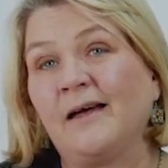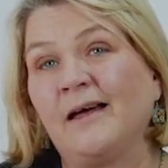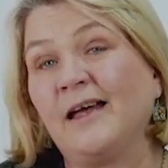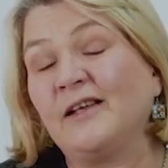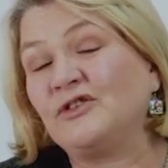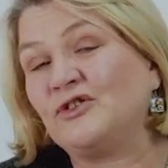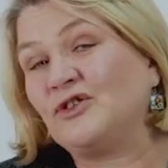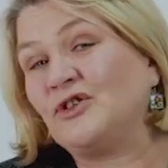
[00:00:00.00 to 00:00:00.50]

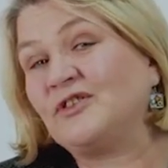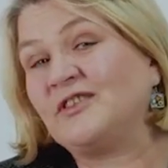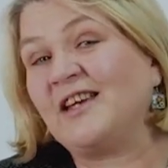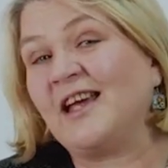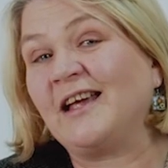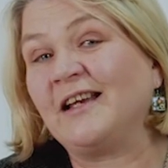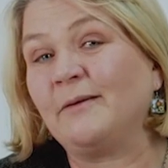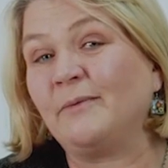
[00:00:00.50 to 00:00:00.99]
It's just
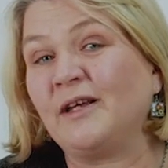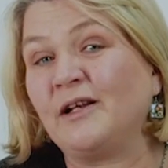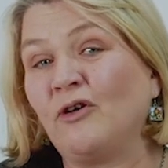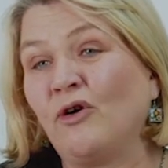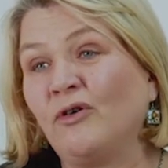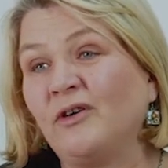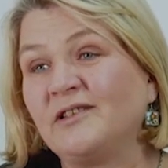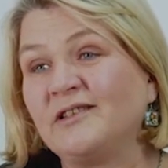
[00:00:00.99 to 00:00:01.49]
taken a bit
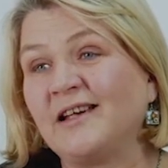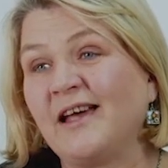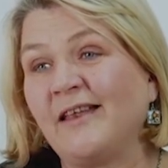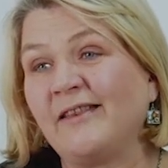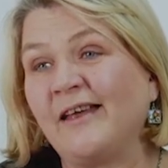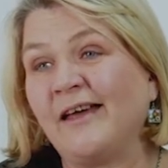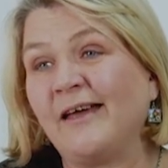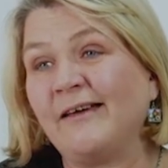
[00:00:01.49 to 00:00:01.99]
longer to
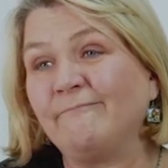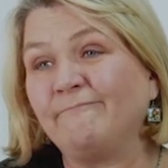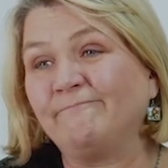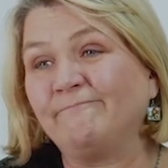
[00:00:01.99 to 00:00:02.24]
get there.